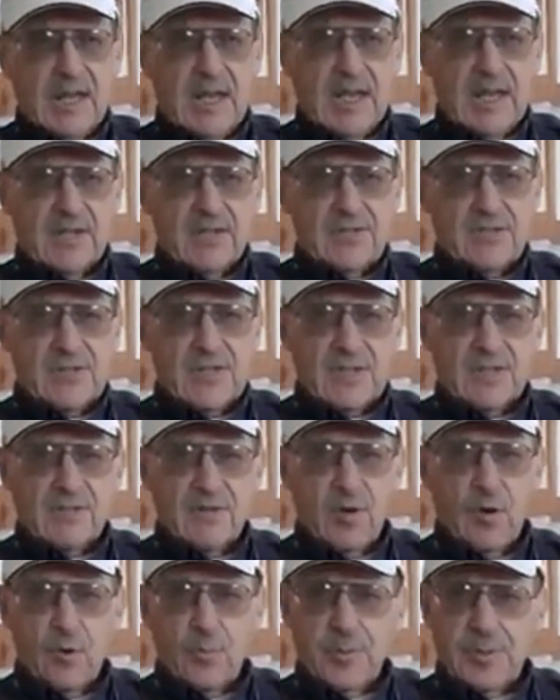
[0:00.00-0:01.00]
And instead
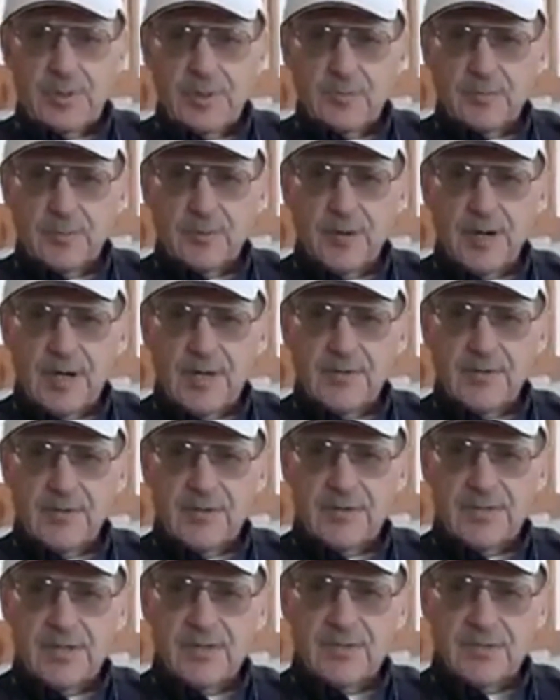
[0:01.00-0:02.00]
of hoping and praying
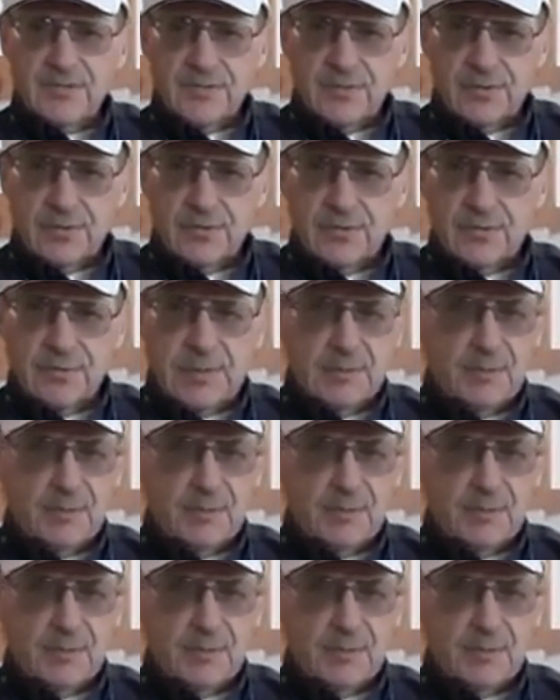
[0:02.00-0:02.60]
that it's in the food,